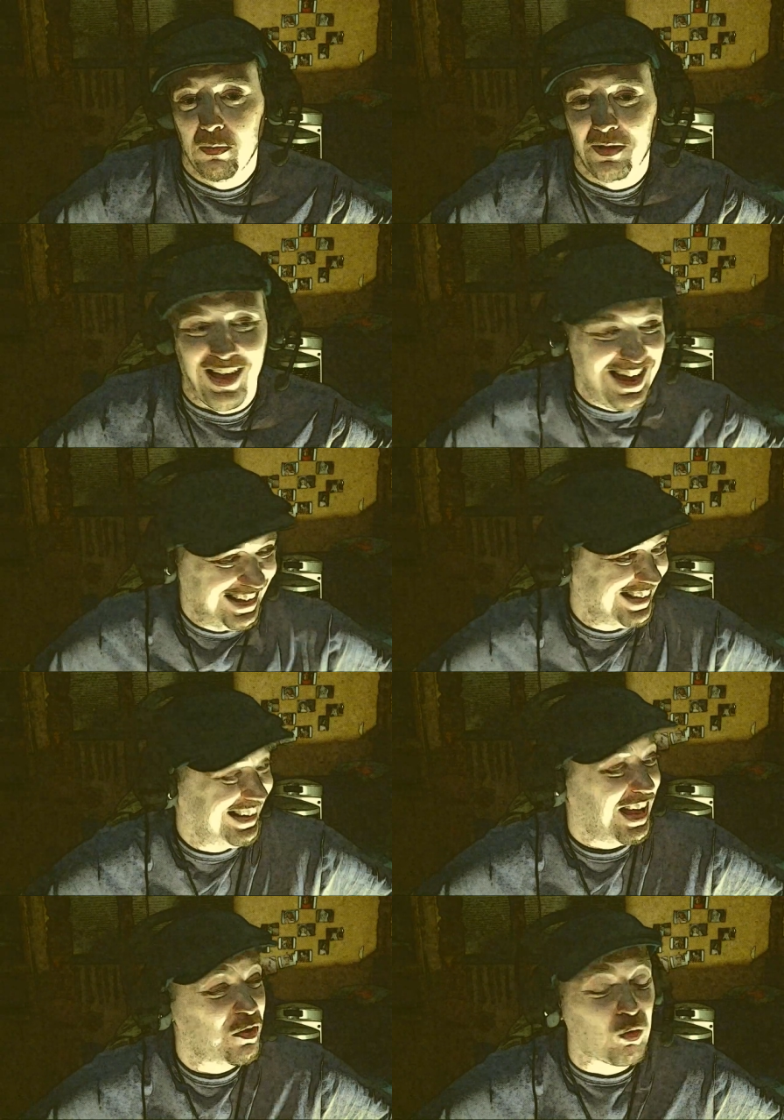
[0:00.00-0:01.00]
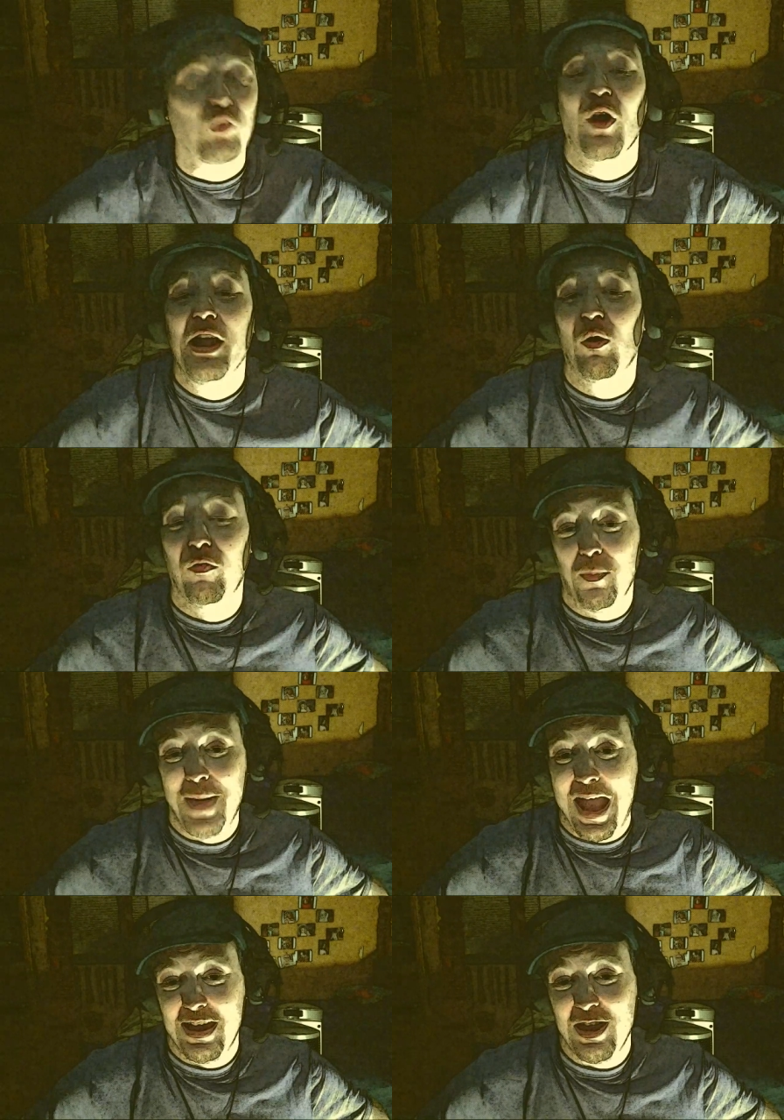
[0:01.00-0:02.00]
Like, right off the
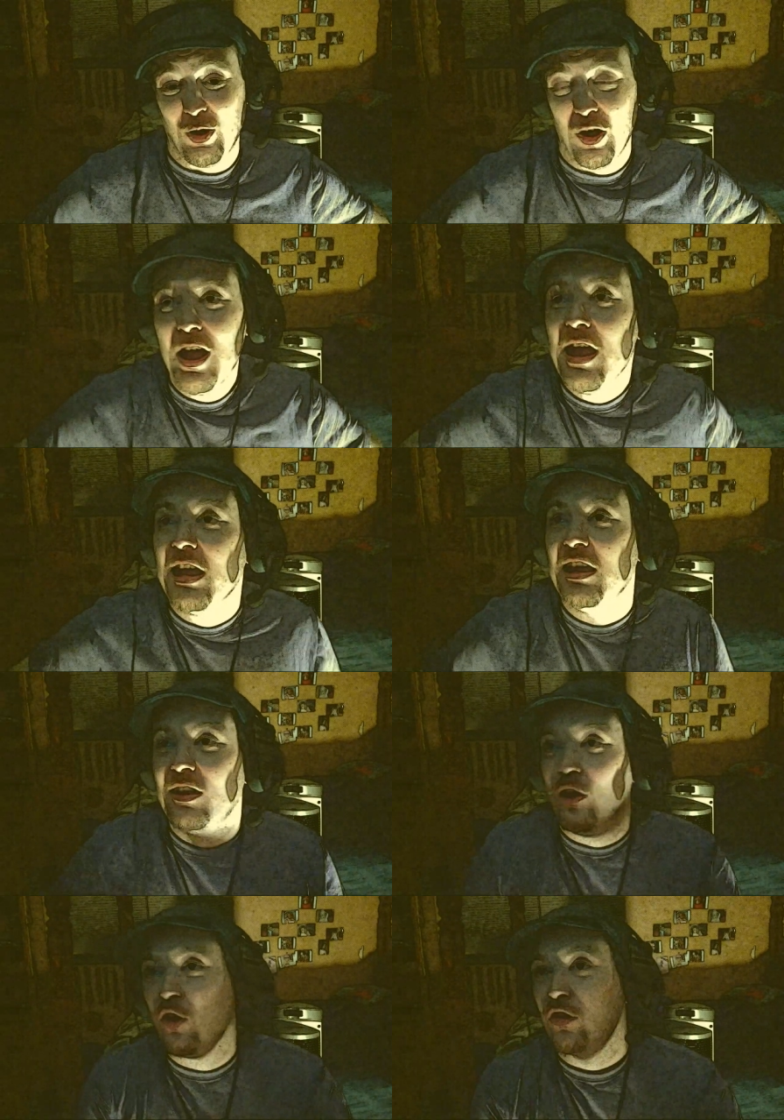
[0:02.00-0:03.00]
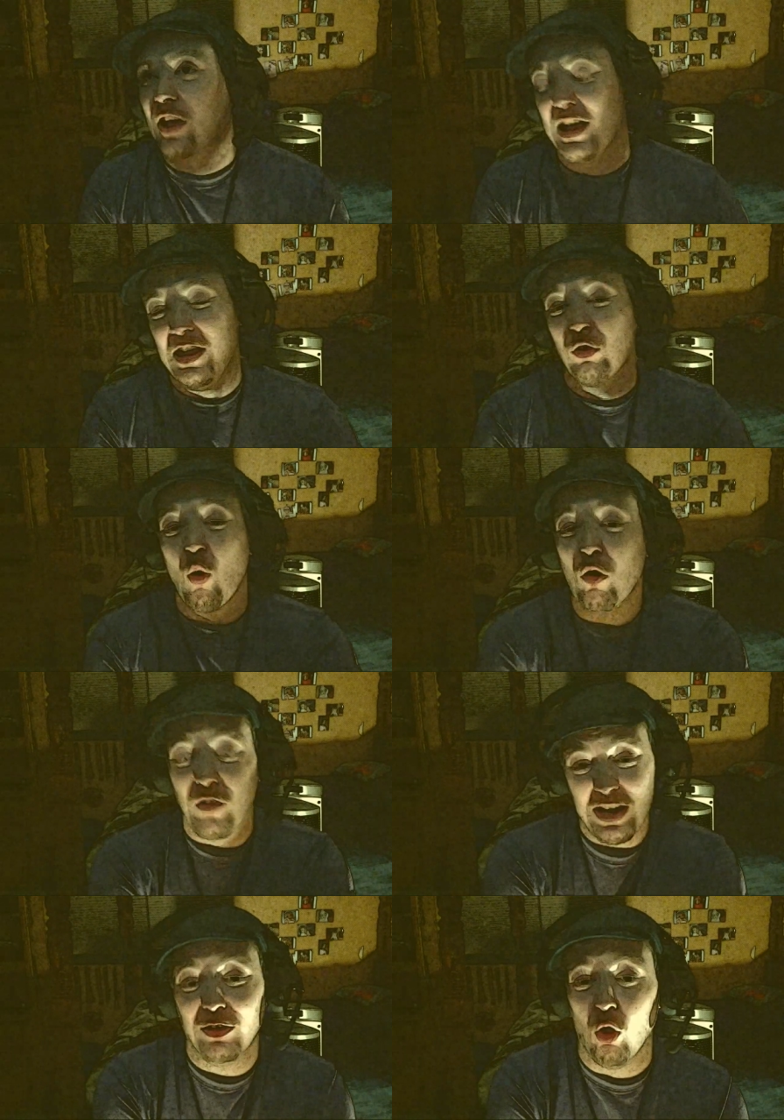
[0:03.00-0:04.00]
bat here, he looks like he's
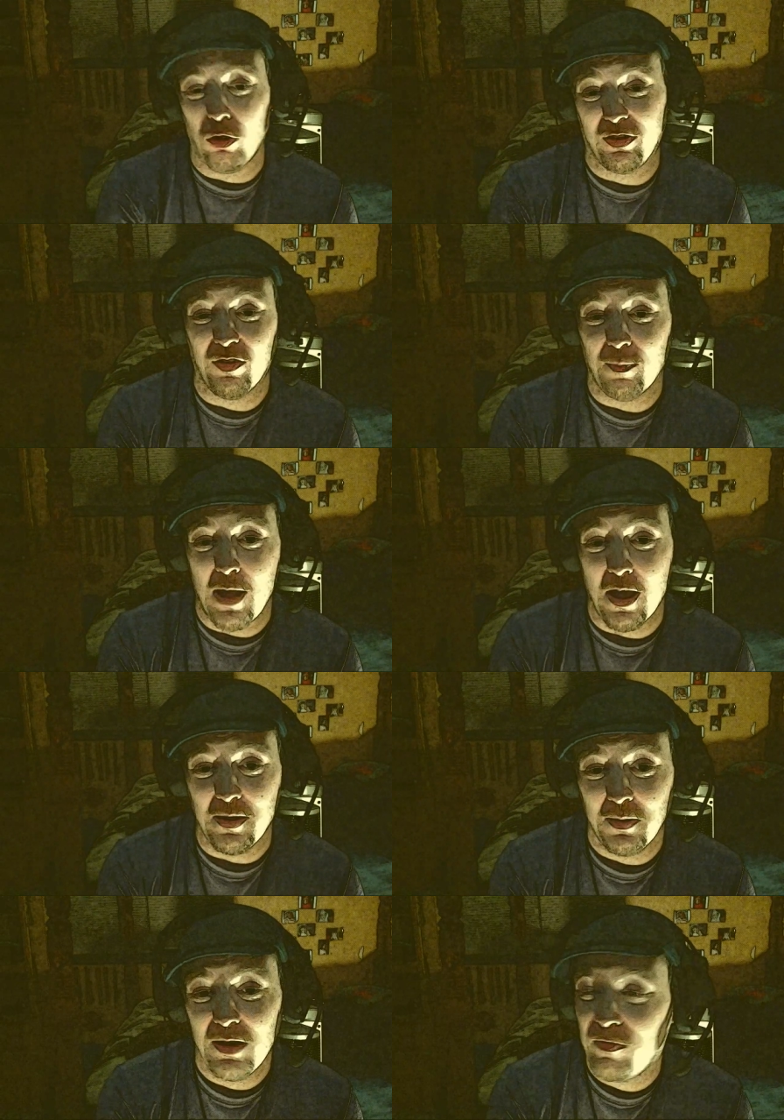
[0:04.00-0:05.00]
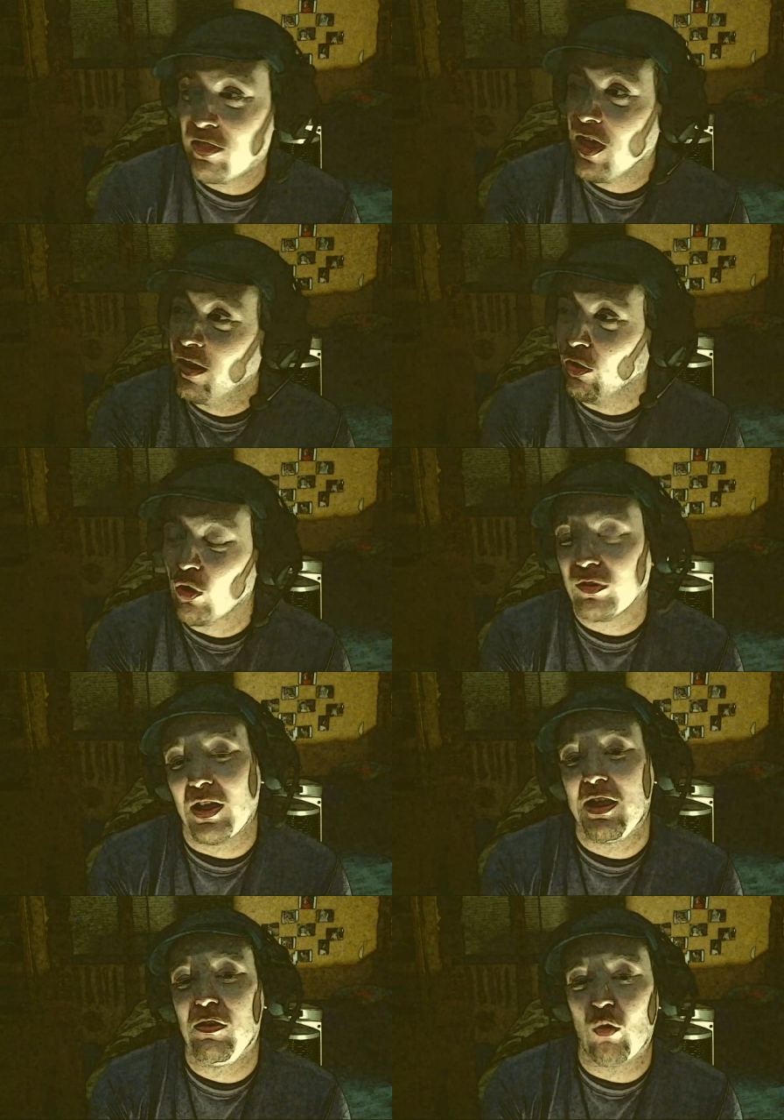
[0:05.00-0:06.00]
already lost his mind. It looks
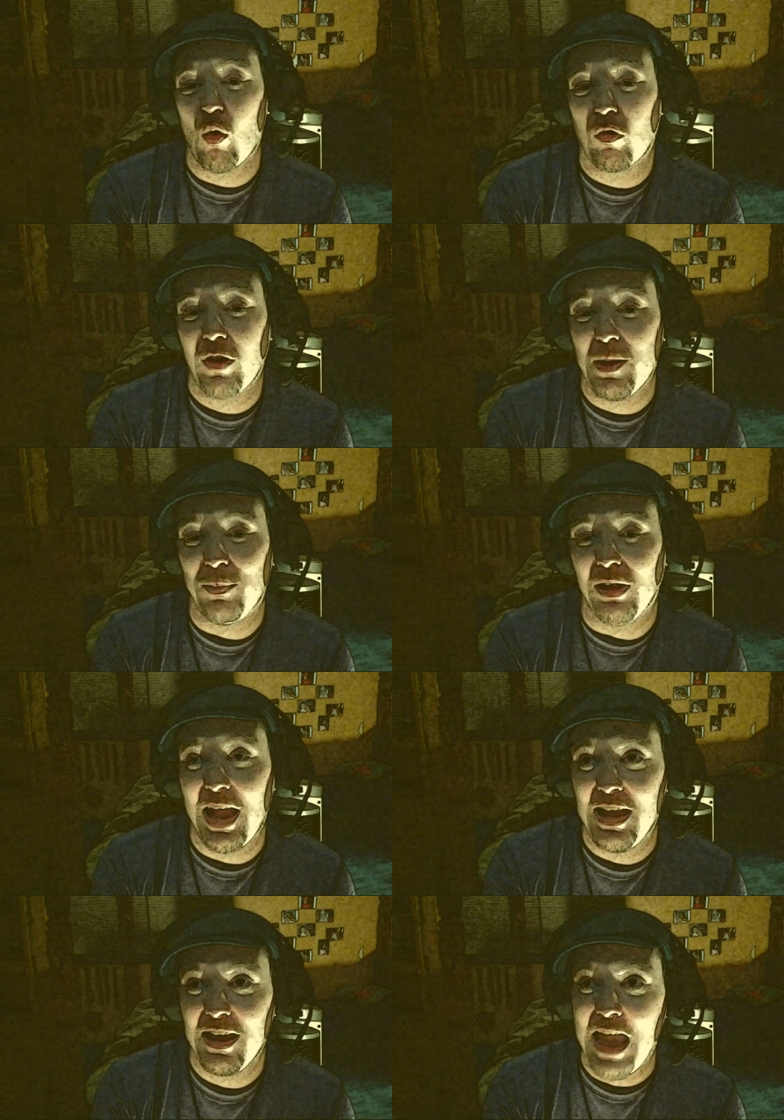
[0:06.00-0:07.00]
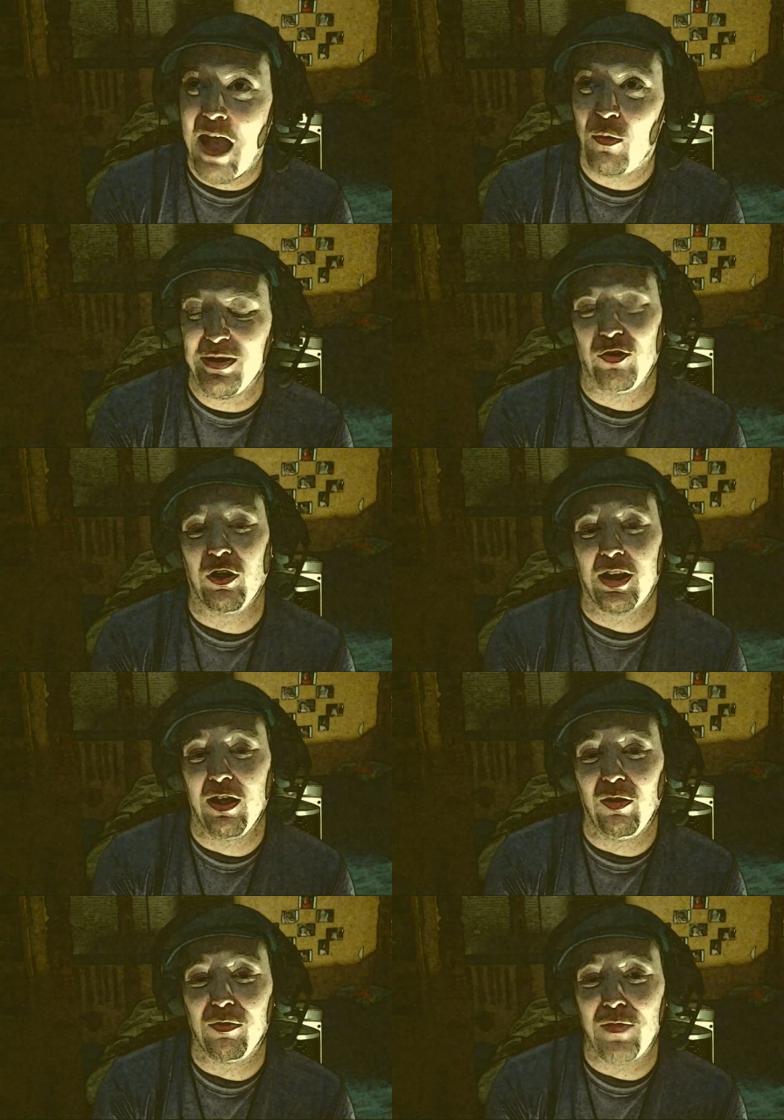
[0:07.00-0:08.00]
like he's already planning how he's going to
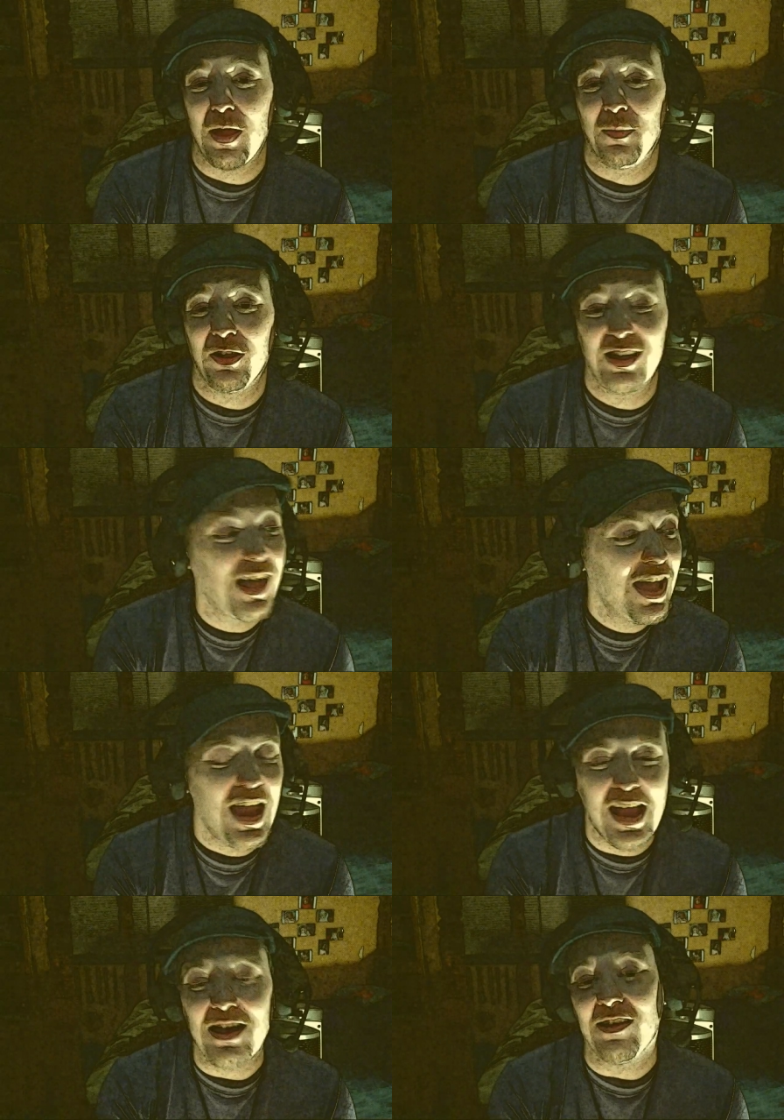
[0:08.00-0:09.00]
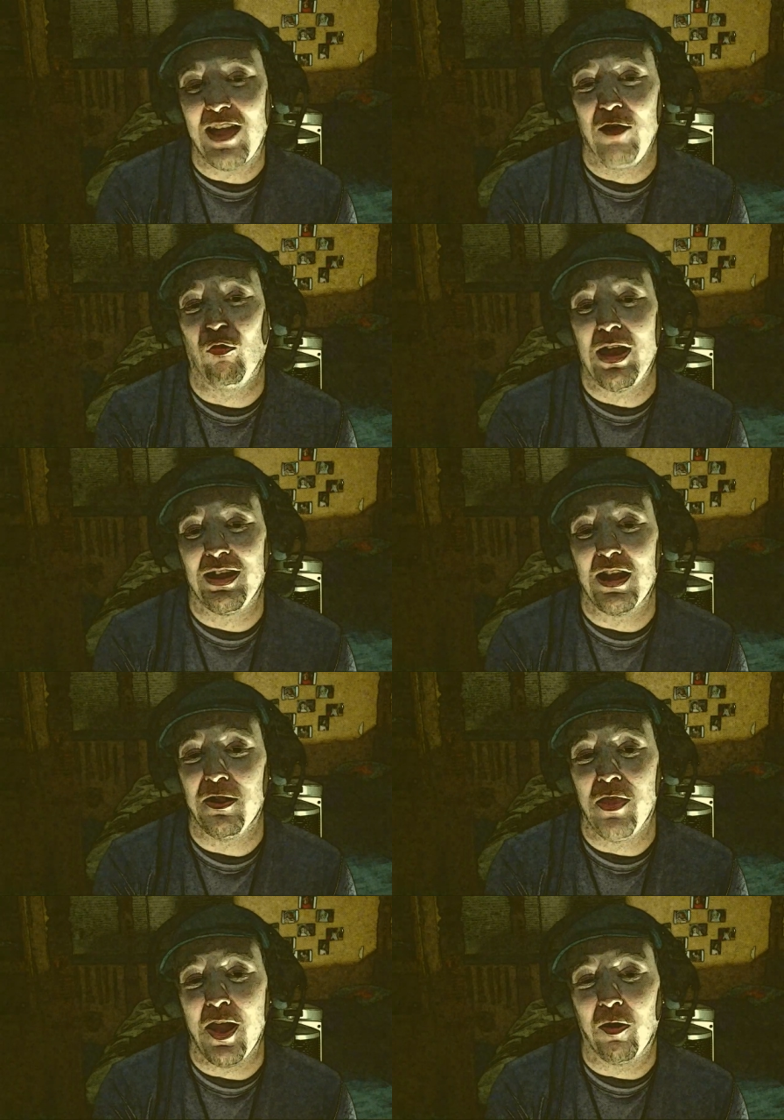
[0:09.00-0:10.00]
kill his family in his head right then
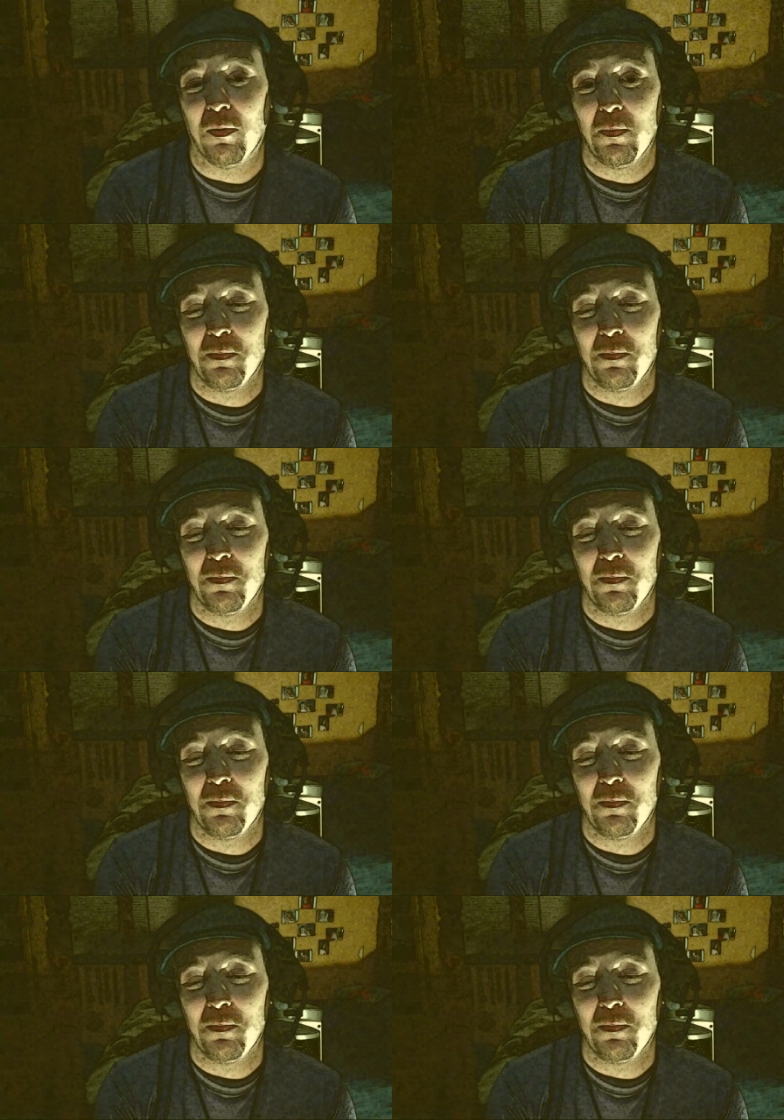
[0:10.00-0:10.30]
and there.